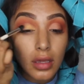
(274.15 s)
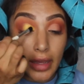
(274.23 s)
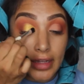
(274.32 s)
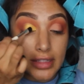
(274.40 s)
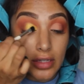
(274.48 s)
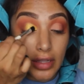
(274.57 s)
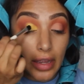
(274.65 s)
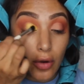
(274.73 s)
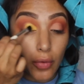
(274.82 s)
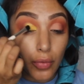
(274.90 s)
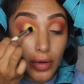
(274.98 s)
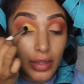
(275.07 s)
And it's like
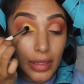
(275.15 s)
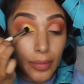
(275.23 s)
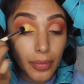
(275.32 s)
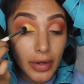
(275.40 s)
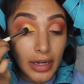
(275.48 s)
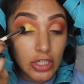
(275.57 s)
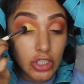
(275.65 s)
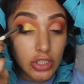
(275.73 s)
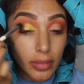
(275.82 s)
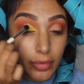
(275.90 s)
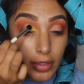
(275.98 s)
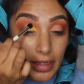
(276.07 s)
a really pretty
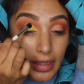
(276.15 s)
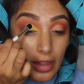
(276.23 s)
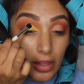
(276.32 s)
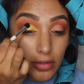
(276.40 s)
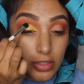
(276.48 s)
shimmery yellow